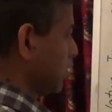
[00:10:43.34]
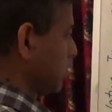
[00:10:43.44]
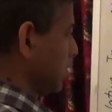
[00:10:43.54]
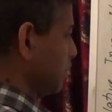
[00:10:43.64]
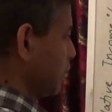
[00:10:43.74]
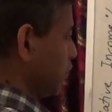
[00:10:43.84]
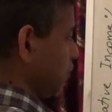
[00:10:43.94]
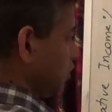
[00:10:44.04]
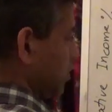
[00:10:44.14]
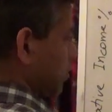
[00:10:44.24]

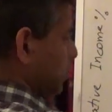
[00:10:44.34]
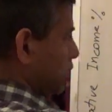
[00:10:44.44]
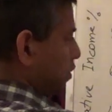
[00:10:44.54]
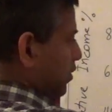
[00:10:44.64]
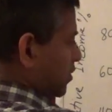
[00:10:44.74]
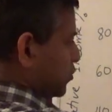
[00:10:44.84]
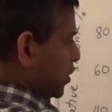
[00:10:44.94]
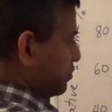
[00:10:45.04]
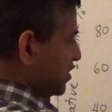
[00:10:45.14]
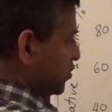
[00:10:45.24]
A4
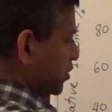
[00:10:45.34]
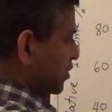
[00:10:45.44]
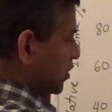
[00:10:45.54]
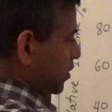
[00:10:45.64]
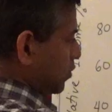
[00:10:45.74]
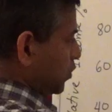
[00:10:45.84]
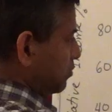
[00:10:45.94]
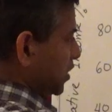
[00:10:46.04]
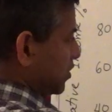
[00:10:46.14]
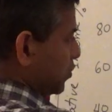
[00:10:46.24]
trapezoid with
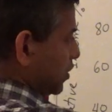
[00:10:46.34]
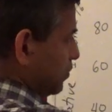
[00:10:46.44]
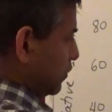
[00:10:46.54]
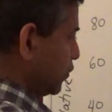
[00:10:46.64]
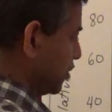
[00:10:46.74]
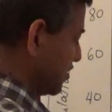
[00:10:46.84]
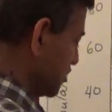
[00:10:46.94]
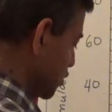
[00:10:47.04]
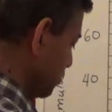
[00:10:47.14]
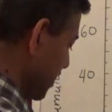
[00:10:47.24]
B3 and B4 as the
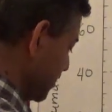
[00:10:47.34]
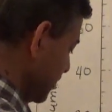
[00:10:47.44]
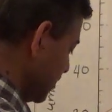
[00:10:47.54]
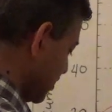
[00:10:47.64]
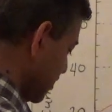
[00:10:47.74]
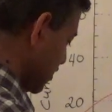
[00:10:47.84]
two bases.